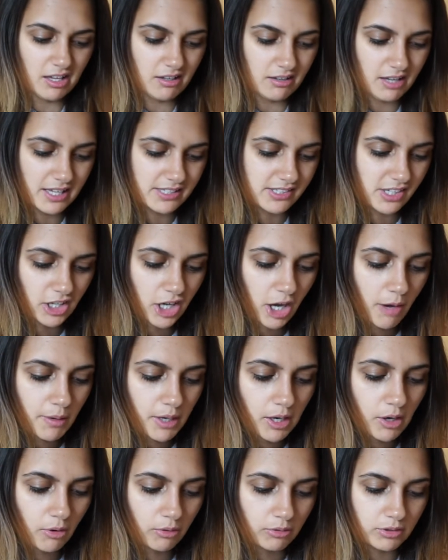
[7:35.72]
as I go
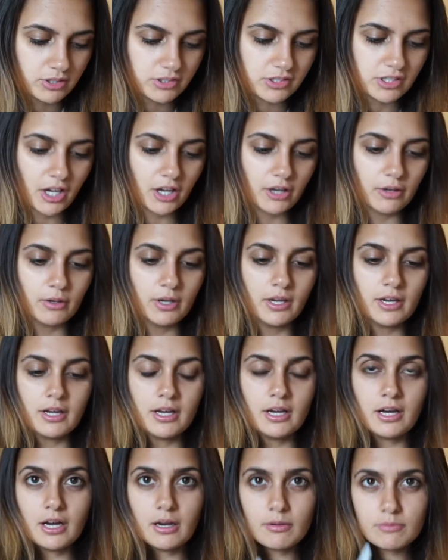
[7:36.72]
along. So I'm
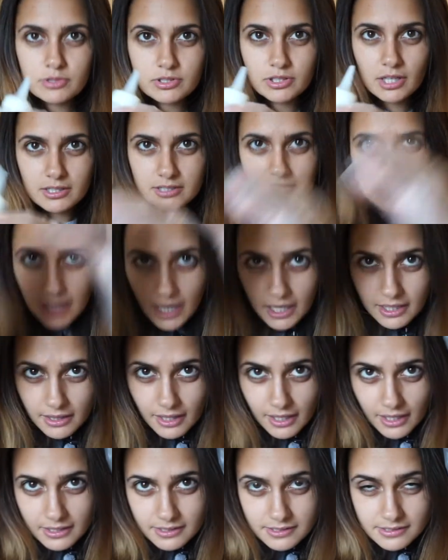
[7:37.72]
just going to take
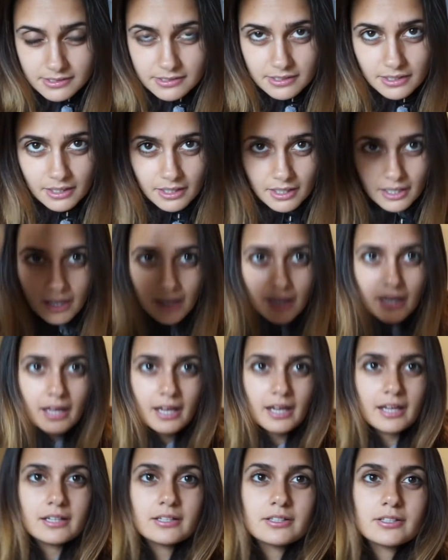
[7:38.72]
this
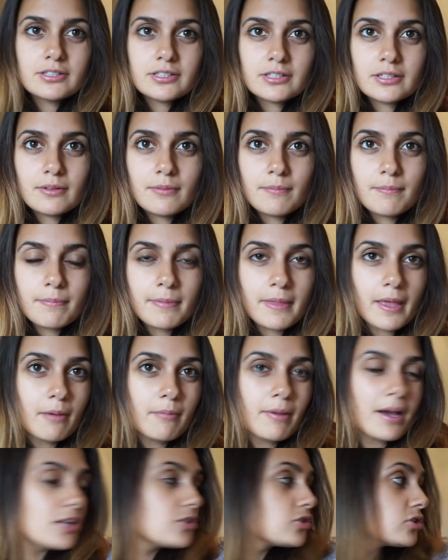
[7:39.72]
and
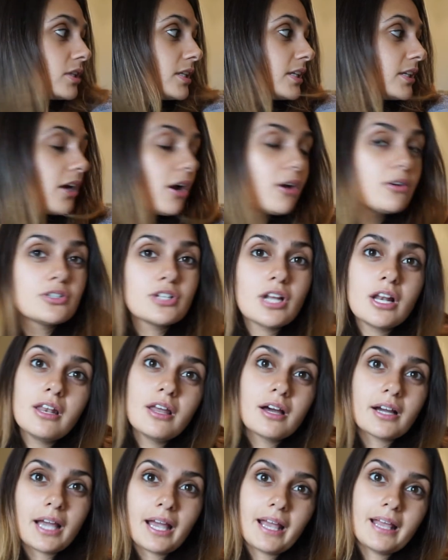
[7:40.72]
I'm actually going to
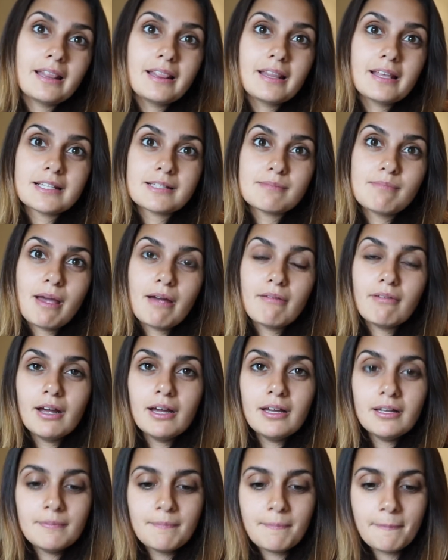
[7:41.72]
look in this
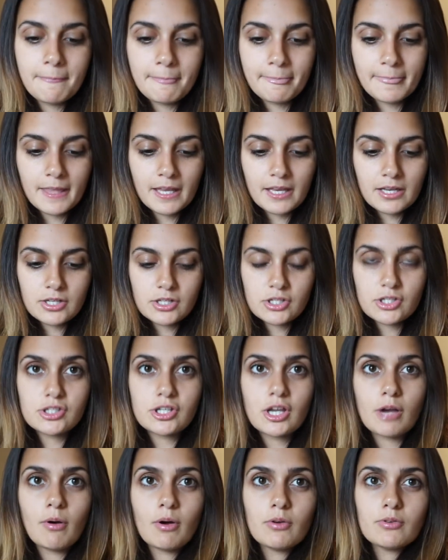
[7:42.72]
mirror.
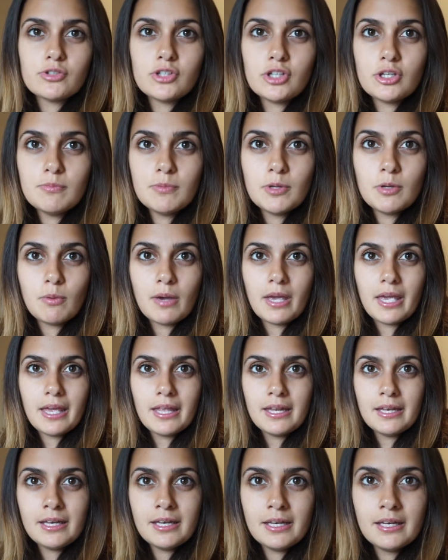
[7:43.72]
So I'll zoom you
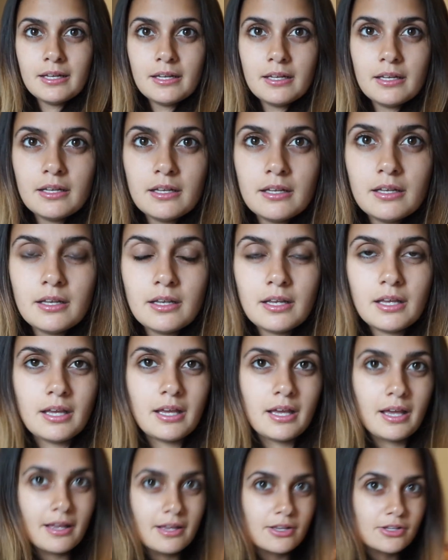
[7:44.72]
in
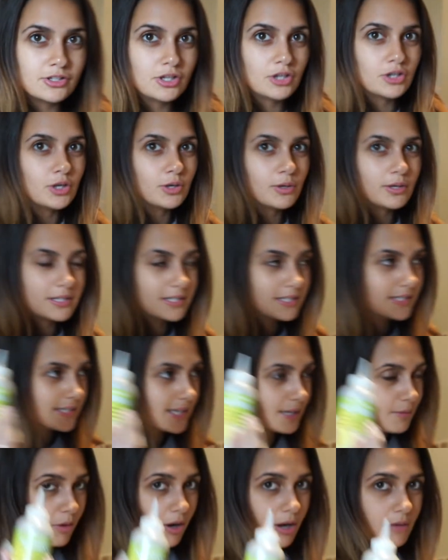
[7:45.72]
so you can
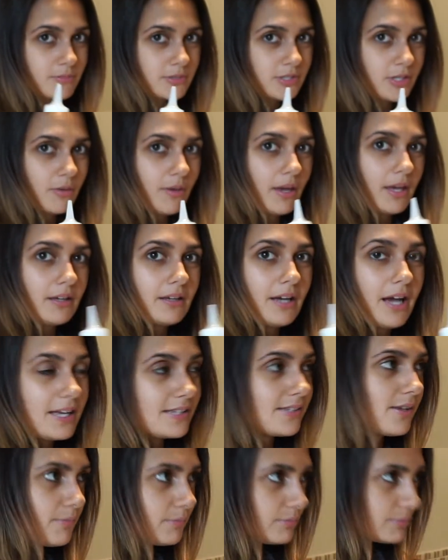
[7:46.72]
see what I'm doing
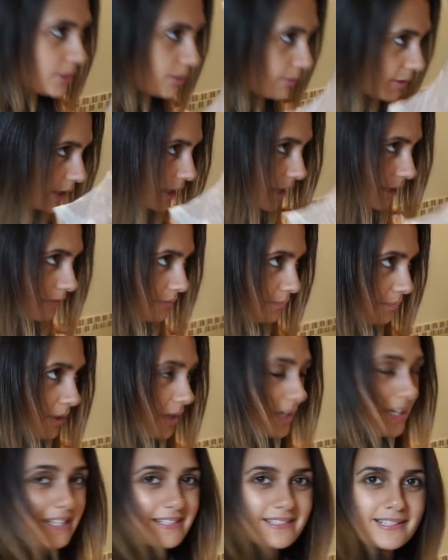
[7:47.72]
as I'm doing it.
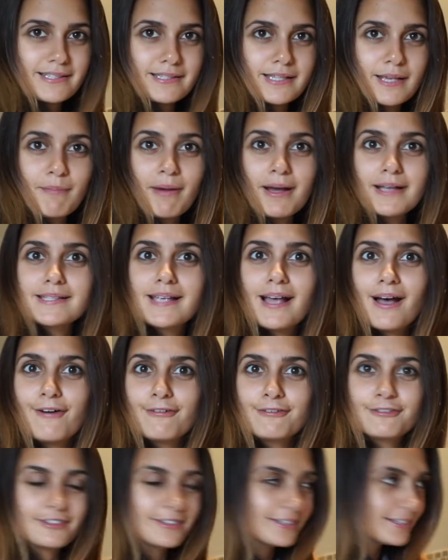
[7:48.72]
But I need to see
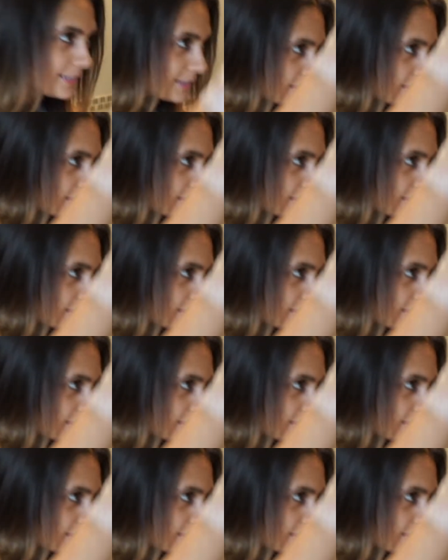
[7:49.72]
myself.